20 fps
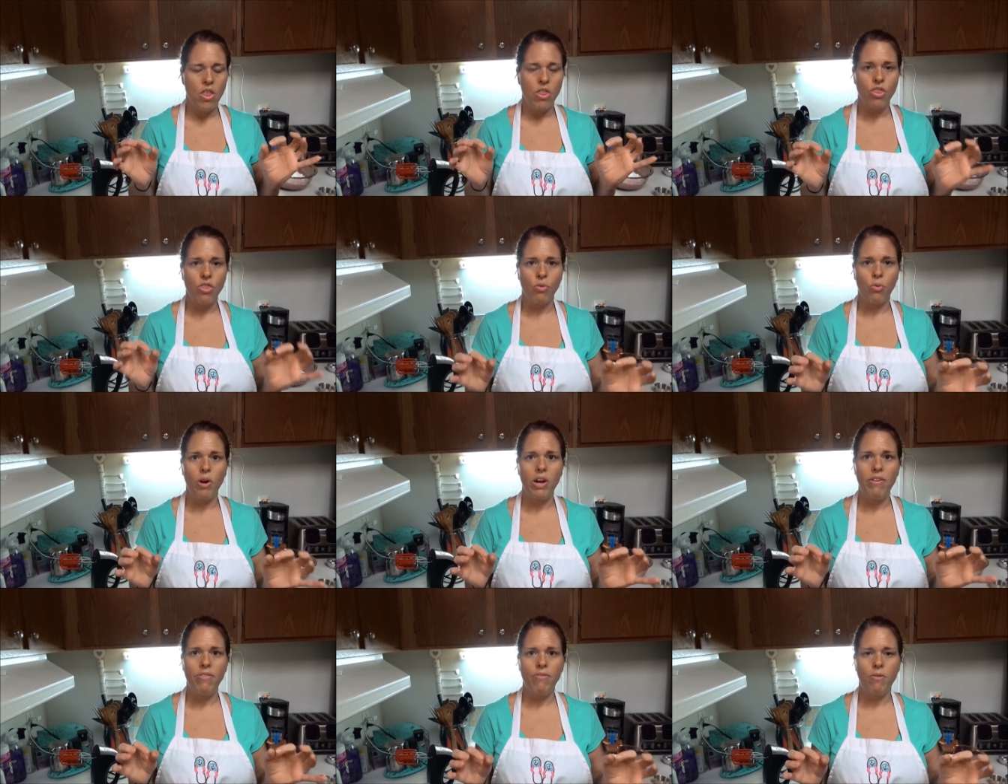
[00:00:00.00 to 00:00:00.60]

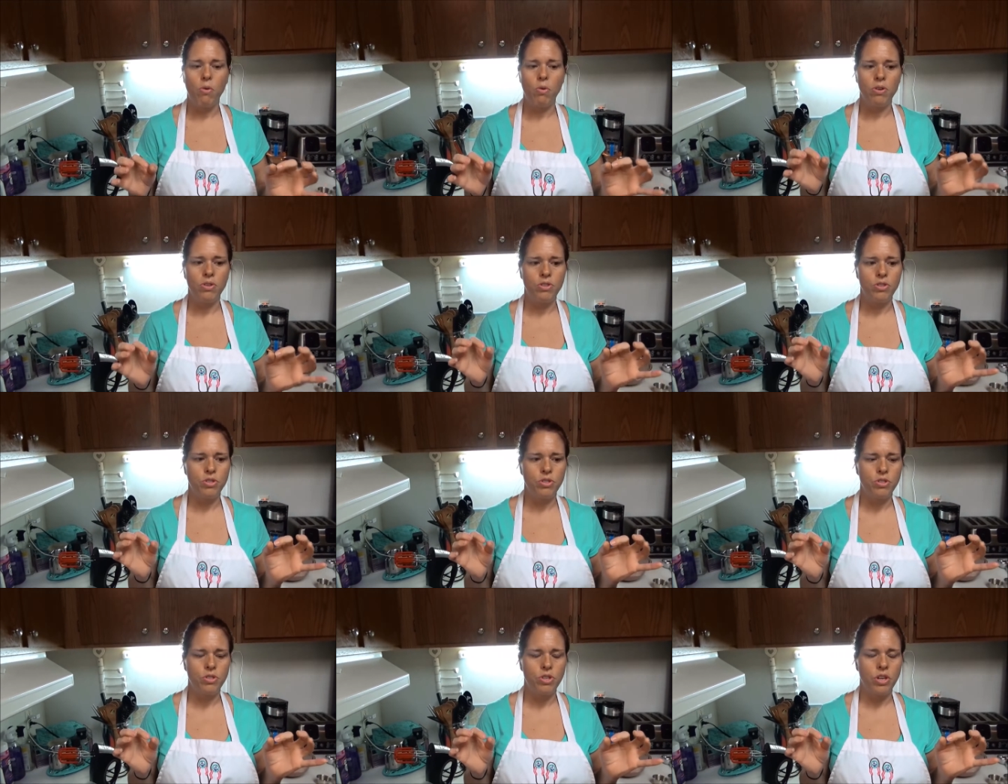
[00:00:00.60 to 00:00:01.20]

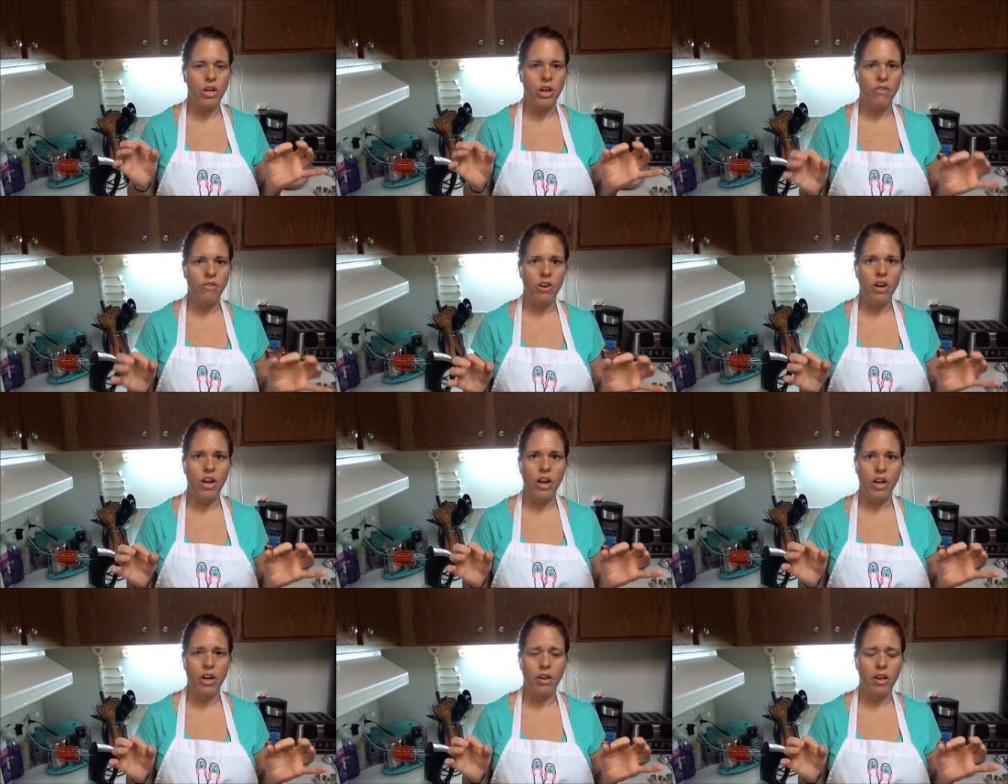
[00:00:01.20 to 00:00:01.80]
three-fourths of,
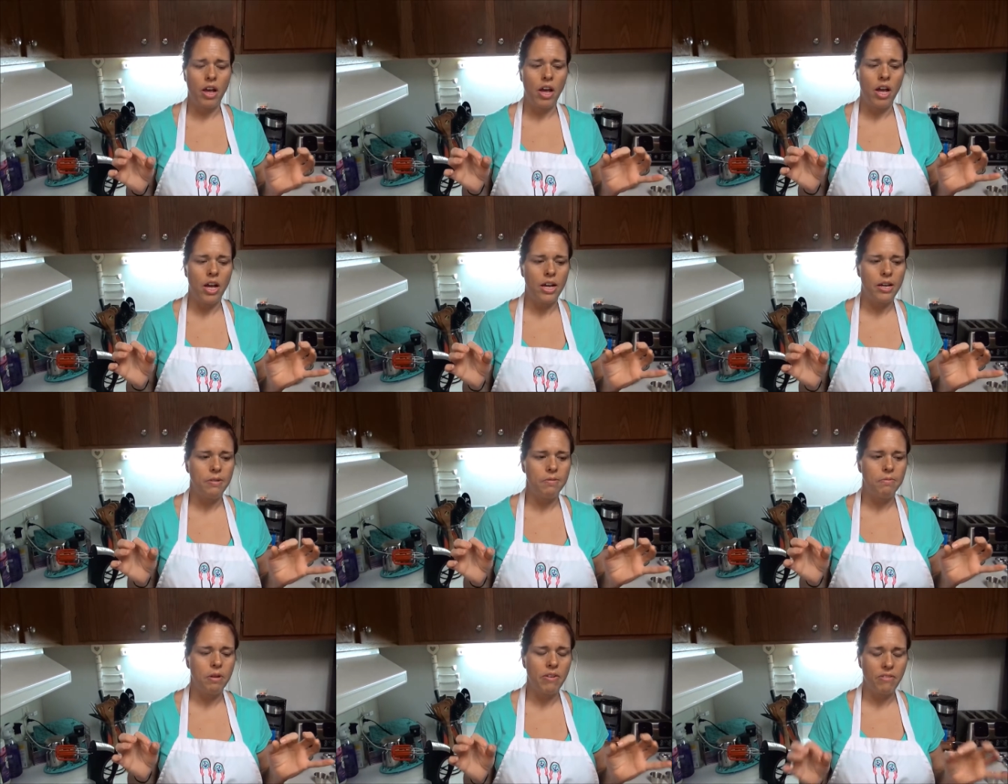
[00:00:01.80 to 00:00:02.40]

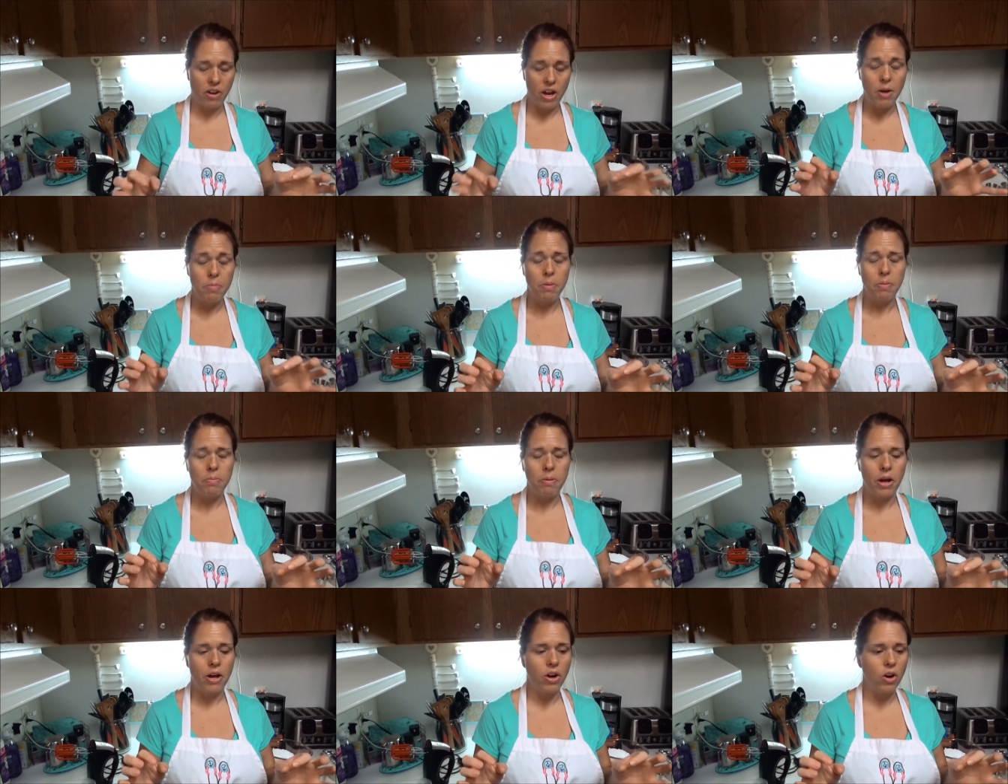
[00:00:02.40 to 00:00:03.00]
uh, of a cup
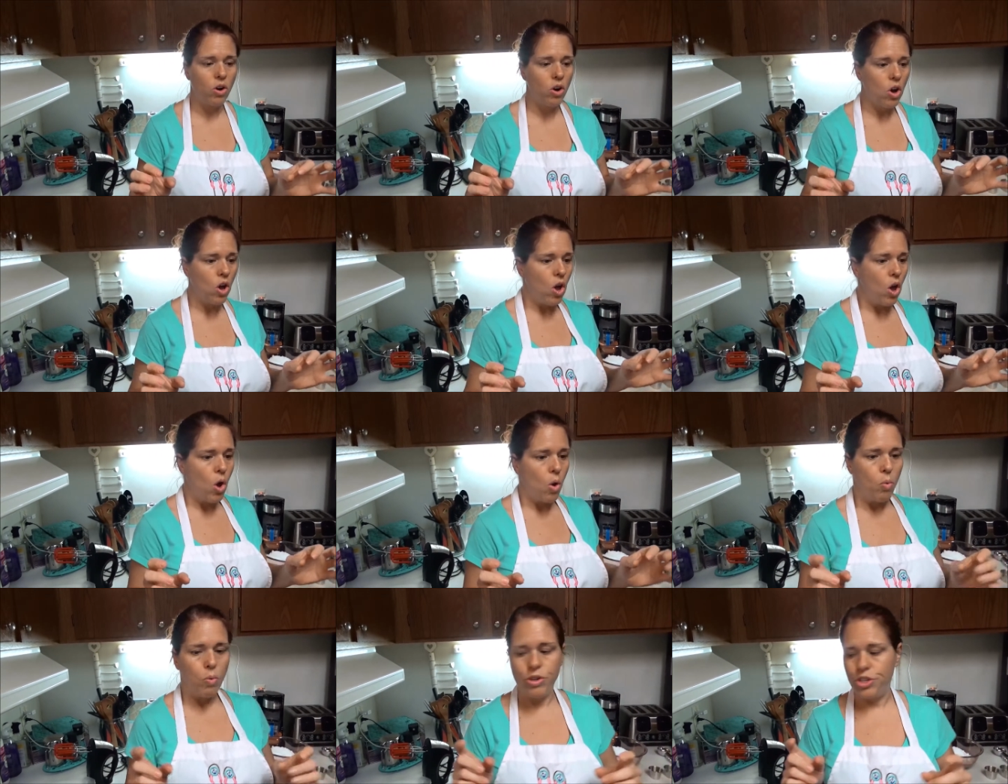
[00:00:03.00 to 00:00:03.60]
of butter,
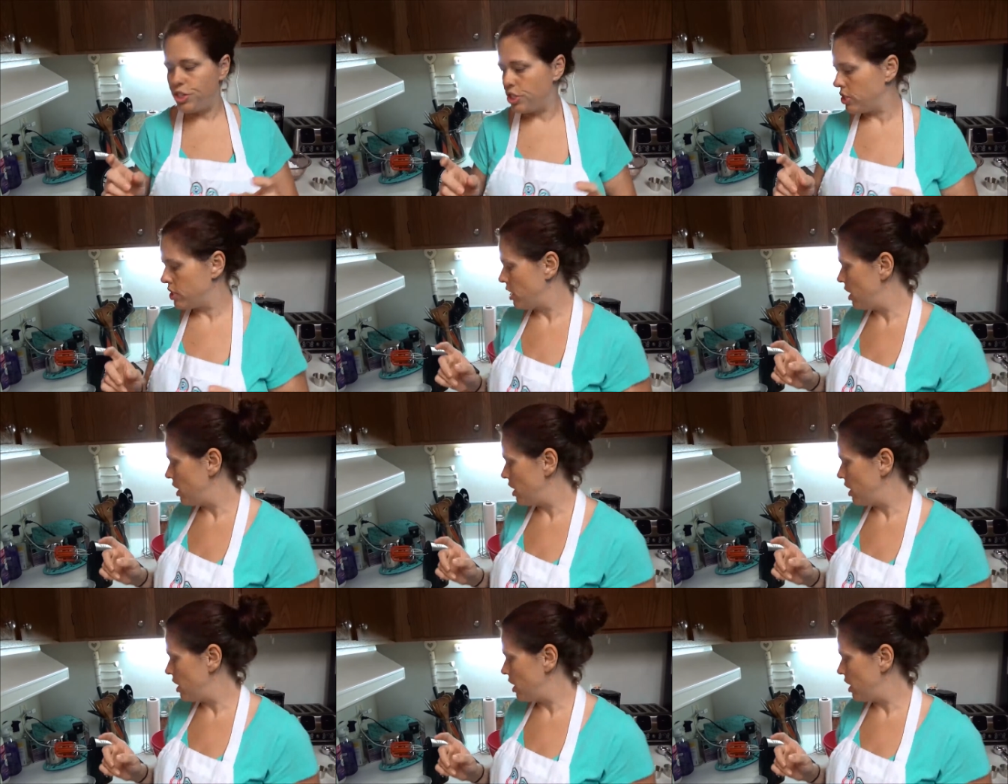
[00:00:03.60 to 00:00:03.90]
which is